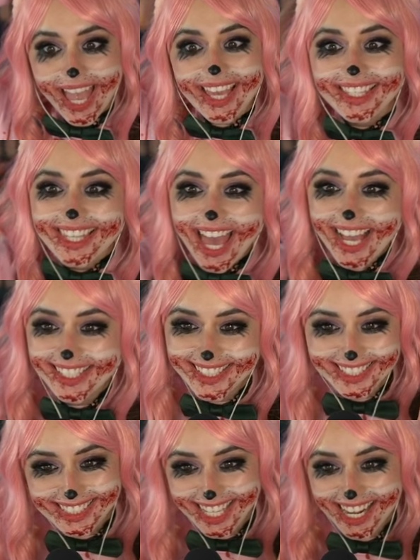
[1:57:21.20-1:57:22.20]

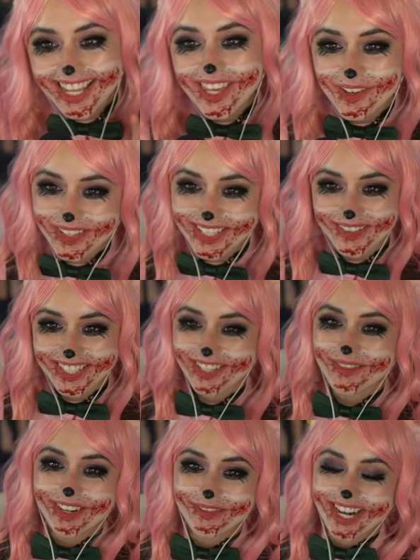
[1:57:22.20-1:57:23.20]
Yes, and I can't wait to watch it
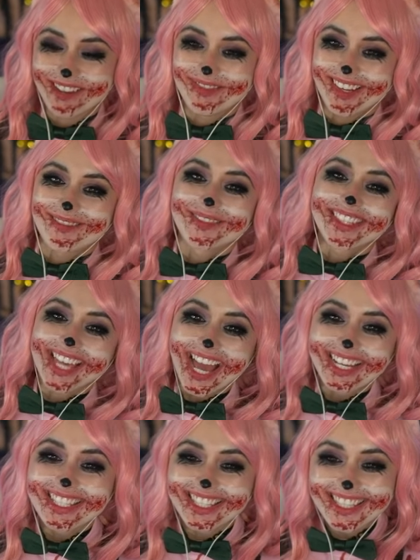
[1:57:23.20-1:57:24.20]
whenever I have time.
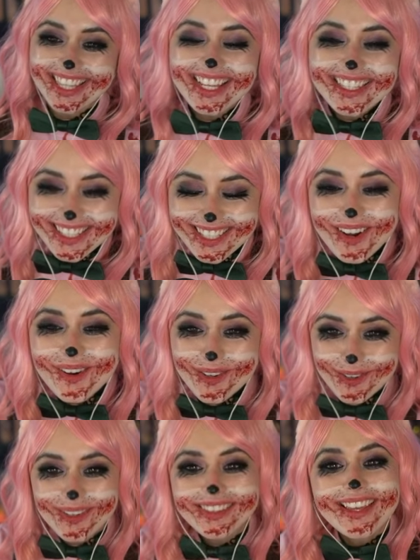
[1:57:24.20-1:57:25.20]
Yes, that's so
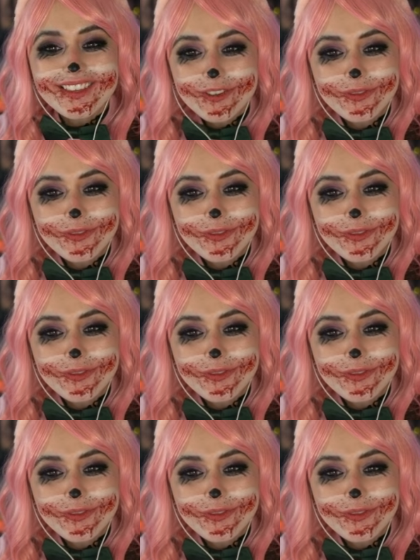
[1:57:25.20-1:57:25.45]
cool. Thank you